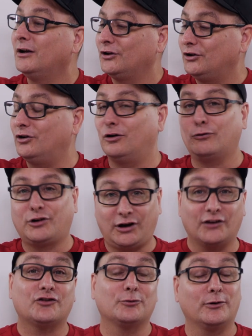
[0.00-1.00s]
you know,
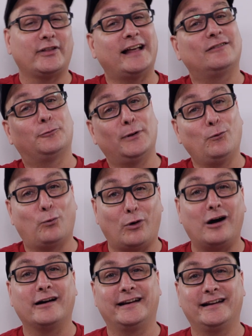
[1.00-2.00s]
customer that's been
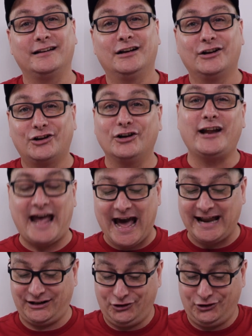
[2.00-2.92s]
wanting it could have had it.